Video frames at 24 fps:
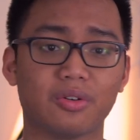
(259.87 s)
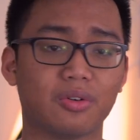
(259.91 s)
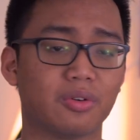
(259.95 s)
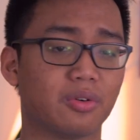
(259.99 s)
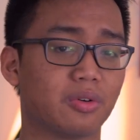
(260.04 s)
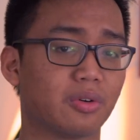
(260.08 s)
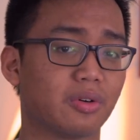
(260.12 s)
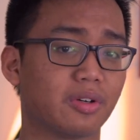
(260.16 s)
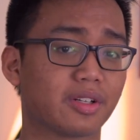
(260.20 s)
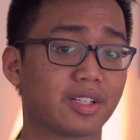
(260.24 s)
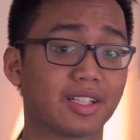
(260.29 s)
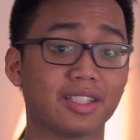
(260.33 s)

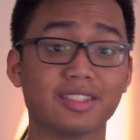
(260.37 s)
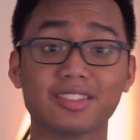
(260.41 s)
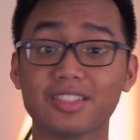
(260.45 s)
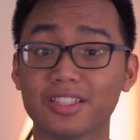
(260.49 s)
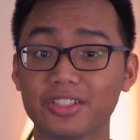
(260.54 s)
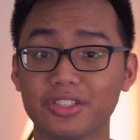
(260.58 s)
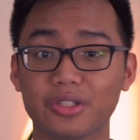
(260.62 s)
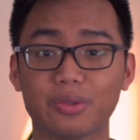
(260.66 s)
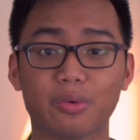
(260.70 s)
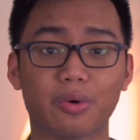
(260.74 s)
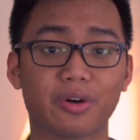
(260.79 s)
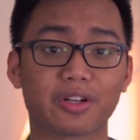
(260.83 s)
or
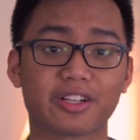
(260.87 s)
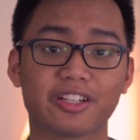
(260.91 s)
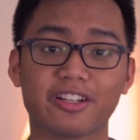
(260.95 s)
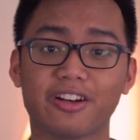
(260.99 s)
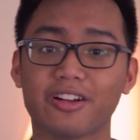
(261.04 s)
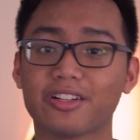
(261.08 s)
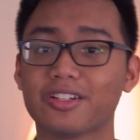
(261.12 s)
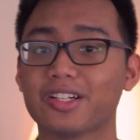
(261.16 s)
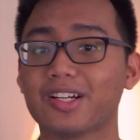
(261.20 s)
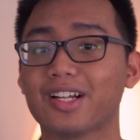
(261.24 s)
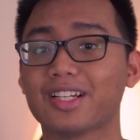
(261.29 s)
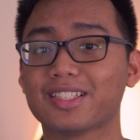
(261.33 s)
continue working
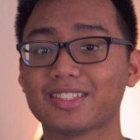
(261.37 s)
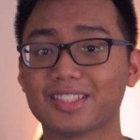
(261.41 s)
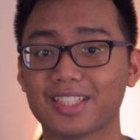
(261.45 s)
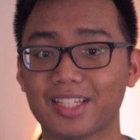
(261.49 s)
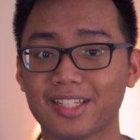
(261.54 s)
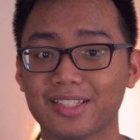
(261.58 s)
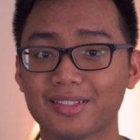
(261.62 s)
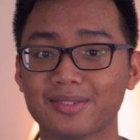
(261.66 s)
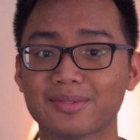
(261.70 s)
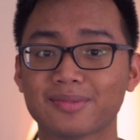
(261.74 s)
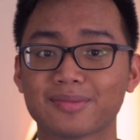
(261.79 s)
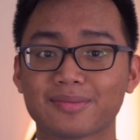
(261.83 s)
on your
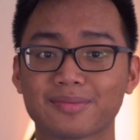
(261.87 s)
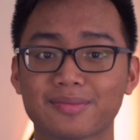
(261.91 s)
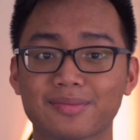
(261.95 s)
essay.